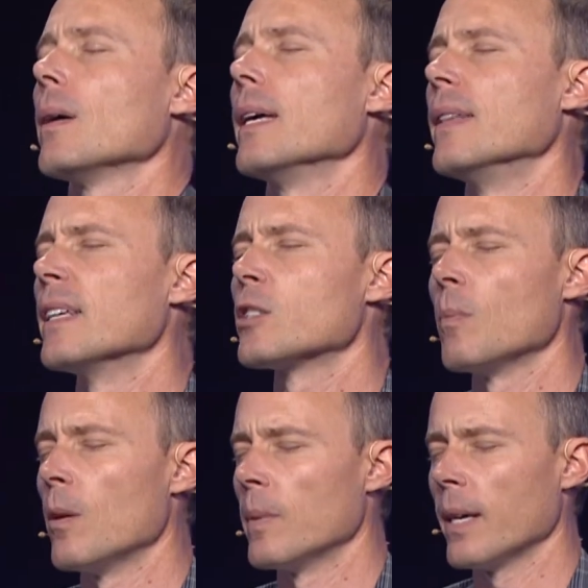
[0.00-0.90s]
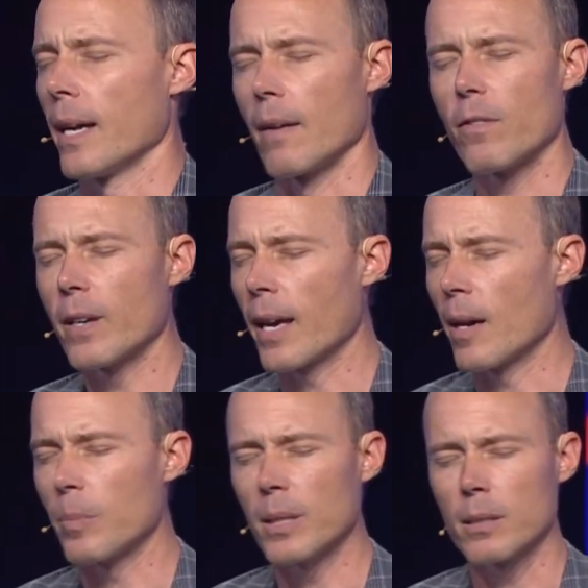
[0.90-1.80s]
in this moment, at every
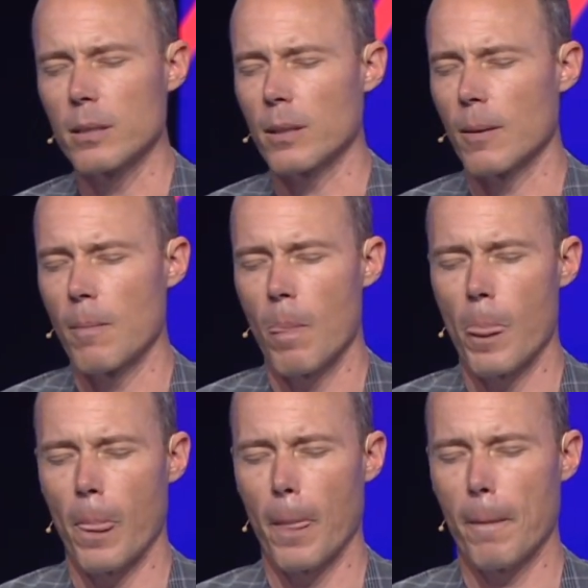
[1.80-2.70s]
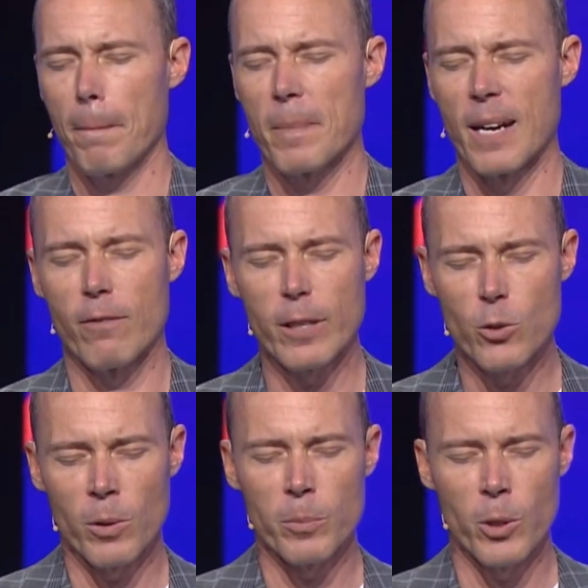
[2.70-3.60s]
campus, in every
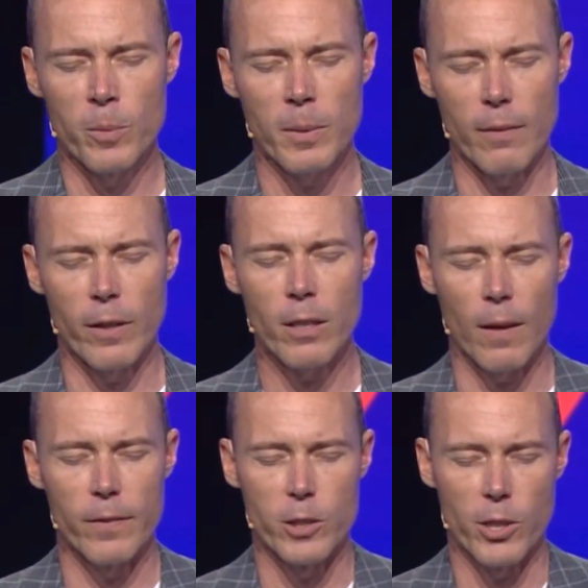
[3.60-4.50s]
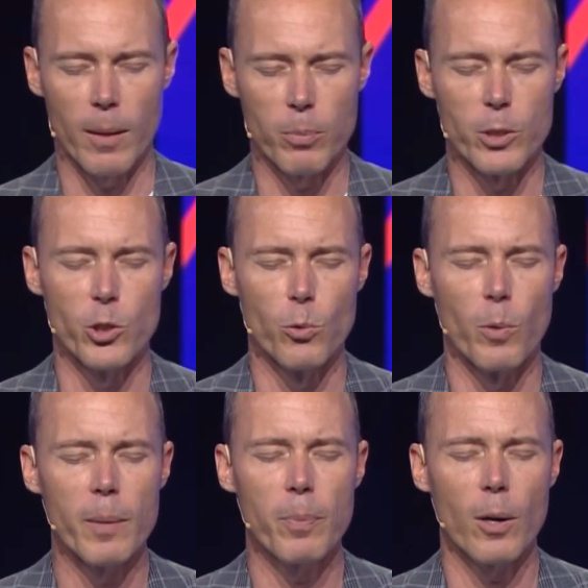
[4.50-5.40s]
dorm room, every coffee shop, would you
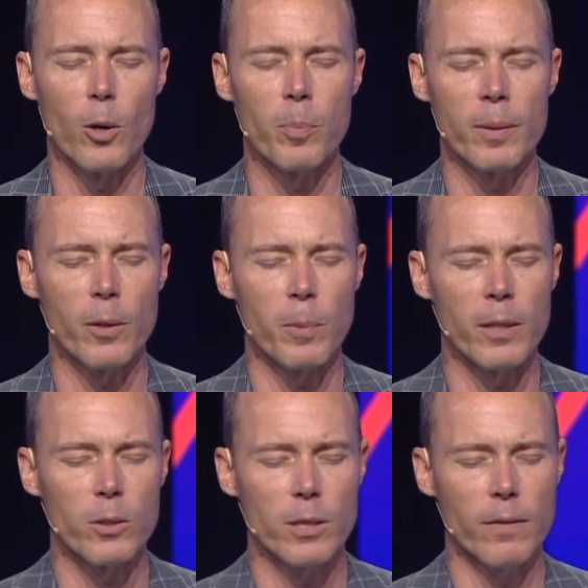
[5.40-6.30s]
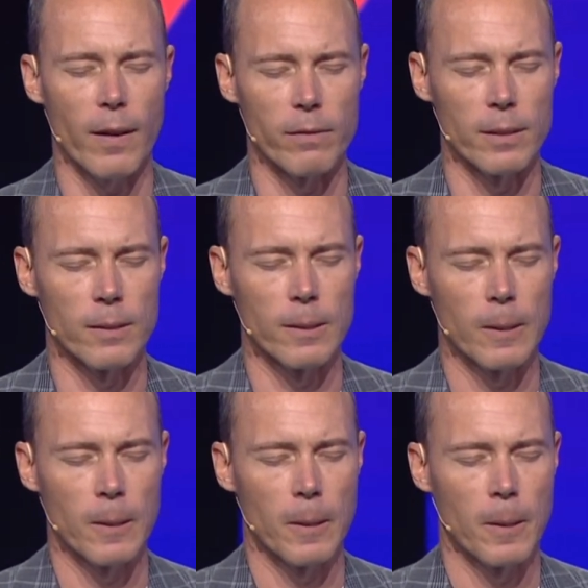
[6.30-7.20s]
rip open the windows of heaven
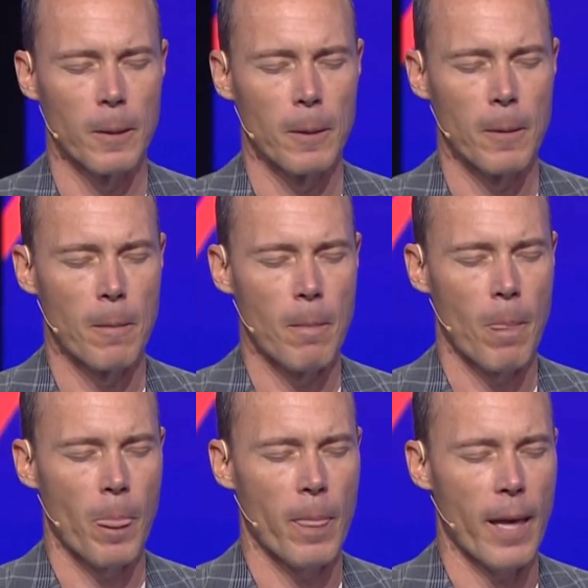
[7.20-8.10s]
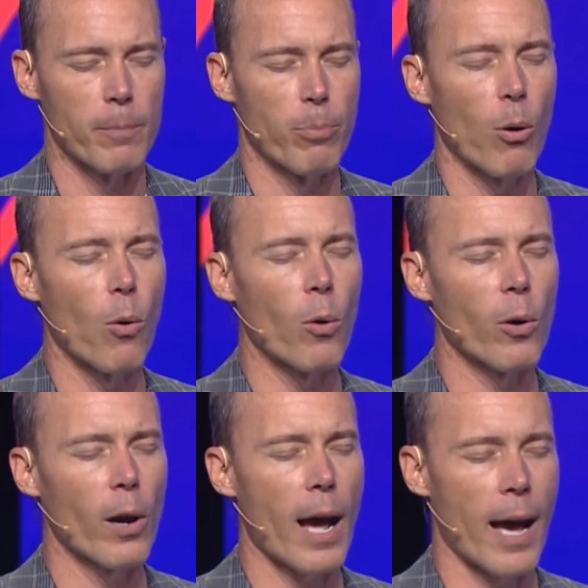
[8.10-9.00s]
and
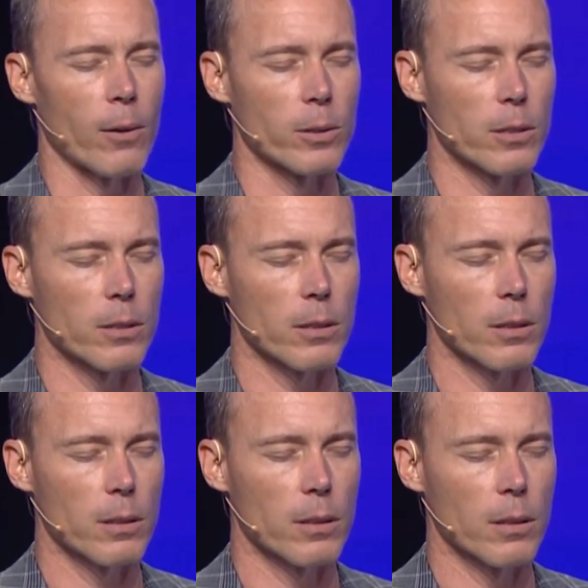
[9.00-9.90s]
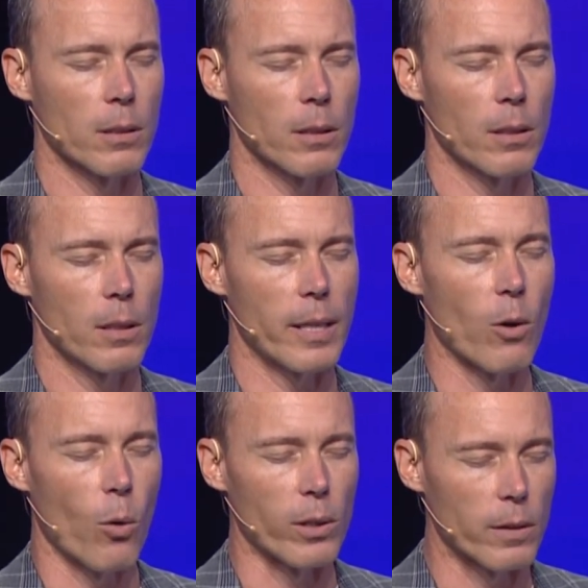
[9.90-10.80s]
pour out the
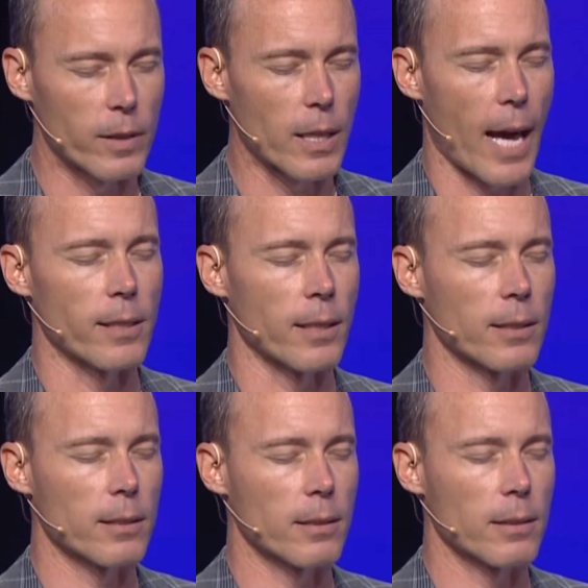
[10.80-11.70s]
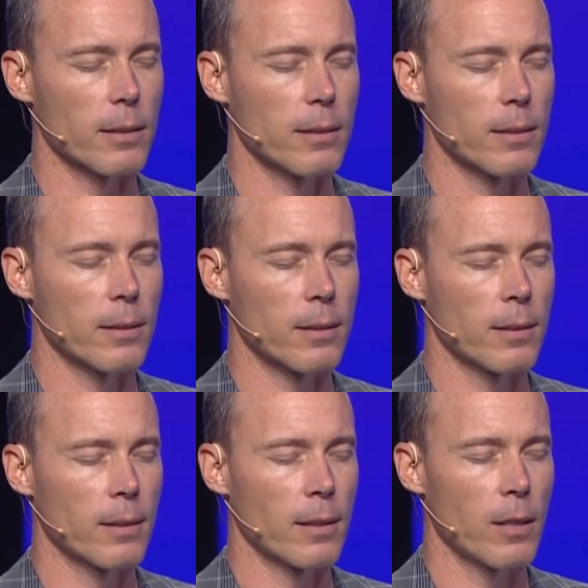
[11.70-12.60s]
oil of gladness
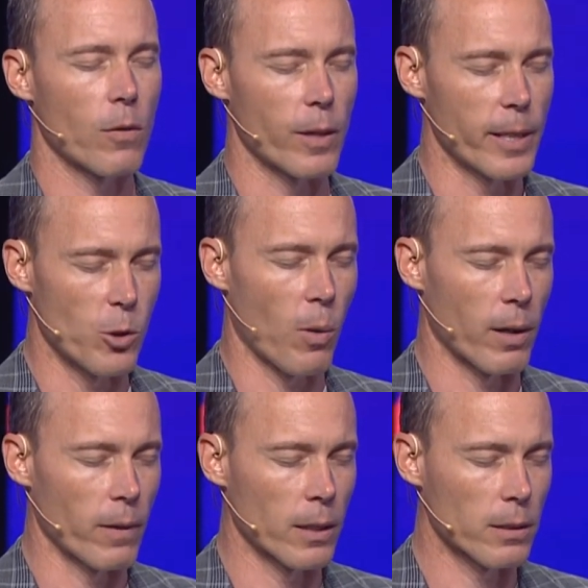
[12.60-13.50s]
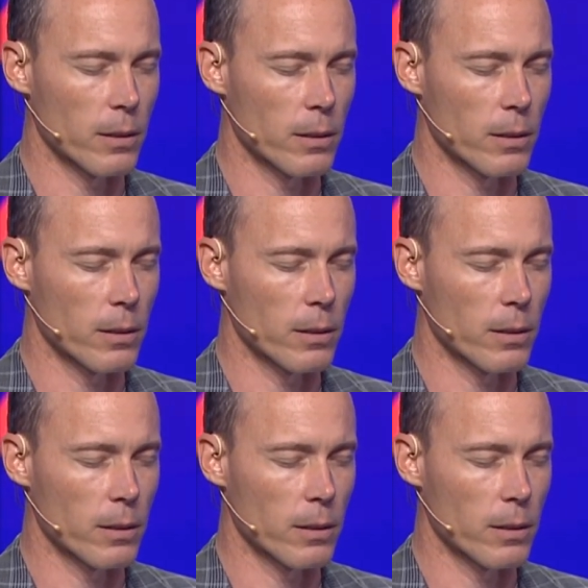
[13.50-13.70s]
over each one of us?